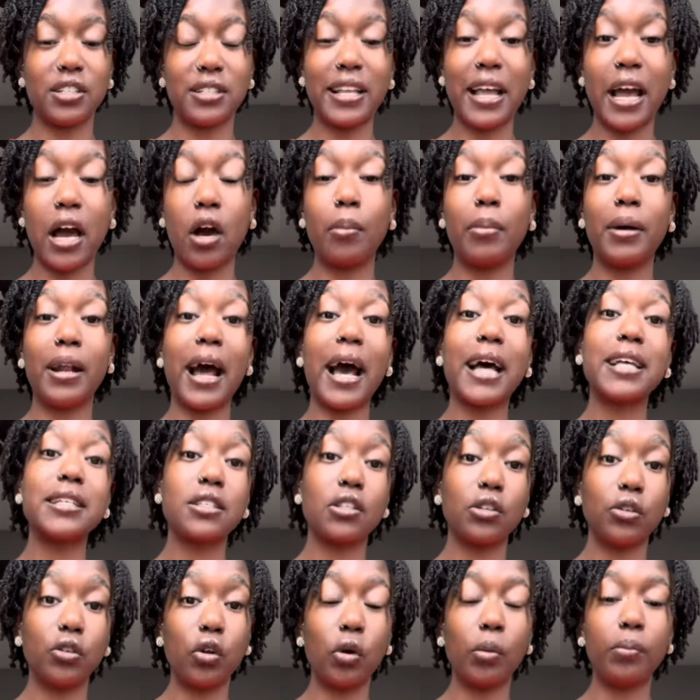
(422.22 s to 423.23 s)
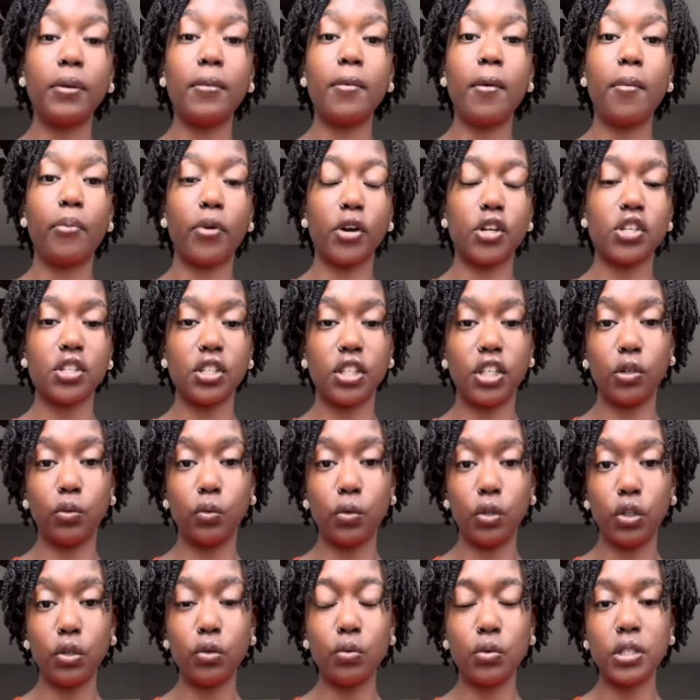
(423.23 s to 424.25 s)
down, but I still know people personally who
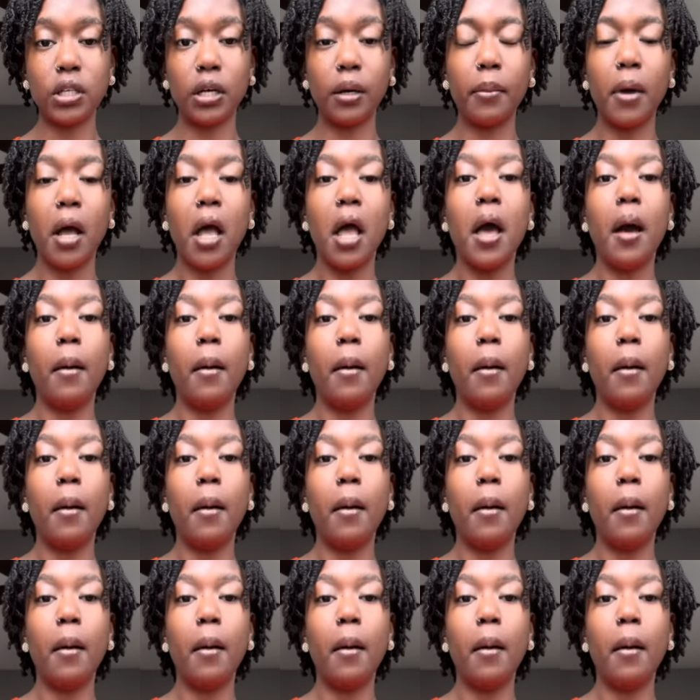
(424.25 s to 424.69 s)
use them.